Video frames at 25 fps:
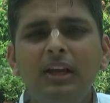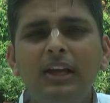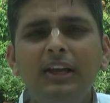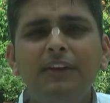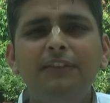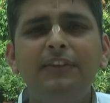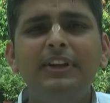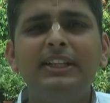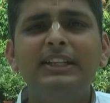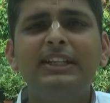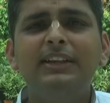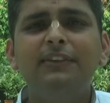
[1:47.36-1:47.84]

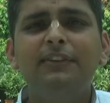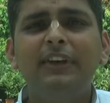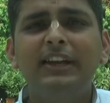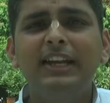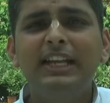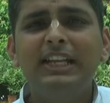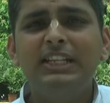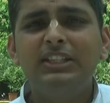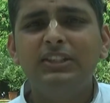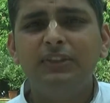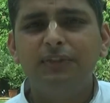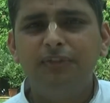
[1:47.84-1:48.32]
With one
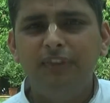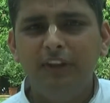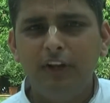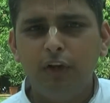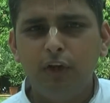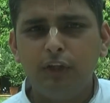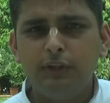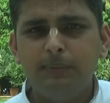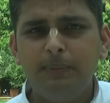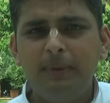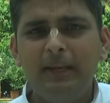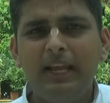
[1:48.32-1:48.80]
is
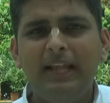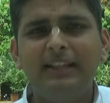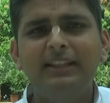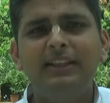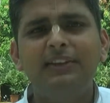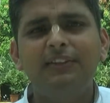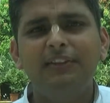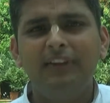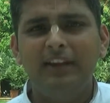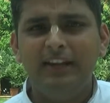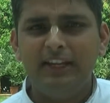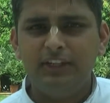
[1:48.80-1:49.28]
philosophy and
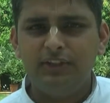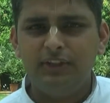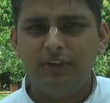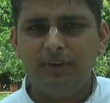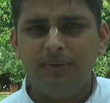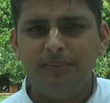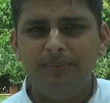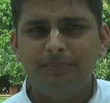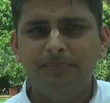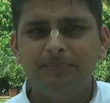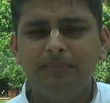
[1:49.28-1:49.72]
the religion.